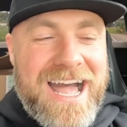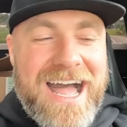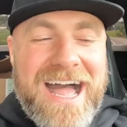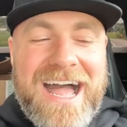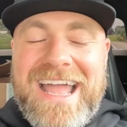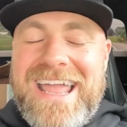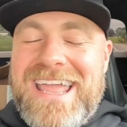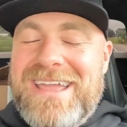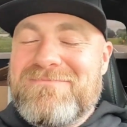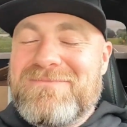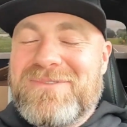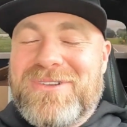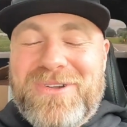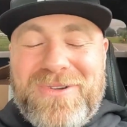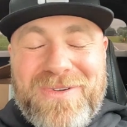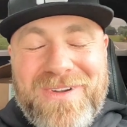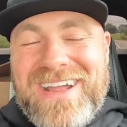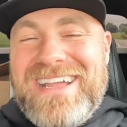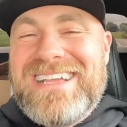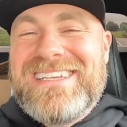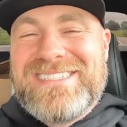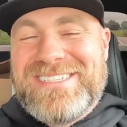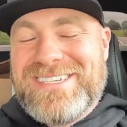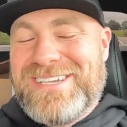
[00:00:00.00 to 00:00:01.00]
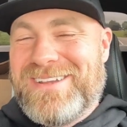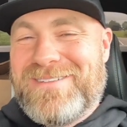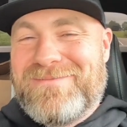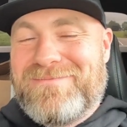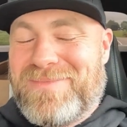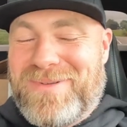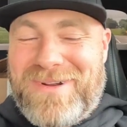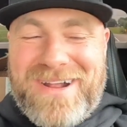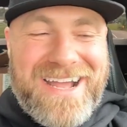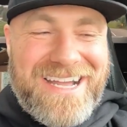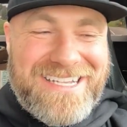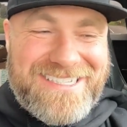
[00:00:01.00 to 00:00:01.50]
I am crazy
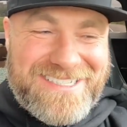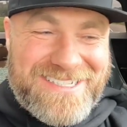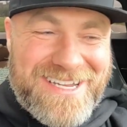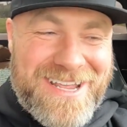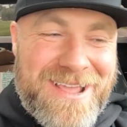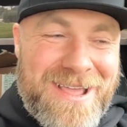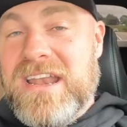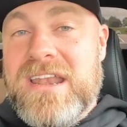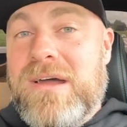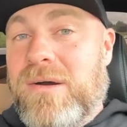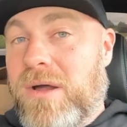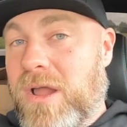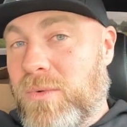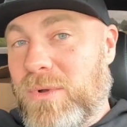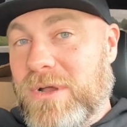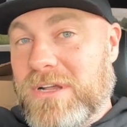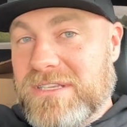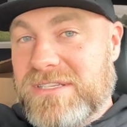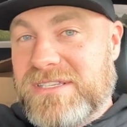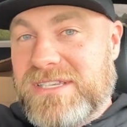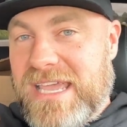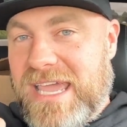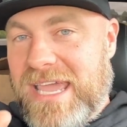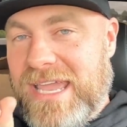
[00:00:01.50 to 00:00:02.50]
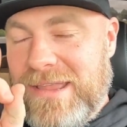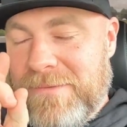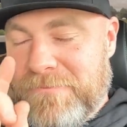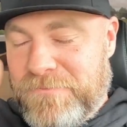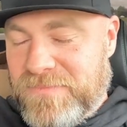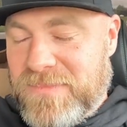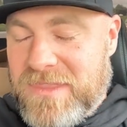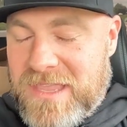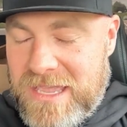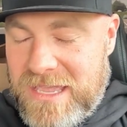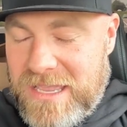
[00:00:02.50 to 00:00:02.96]
impressed. Now I will say,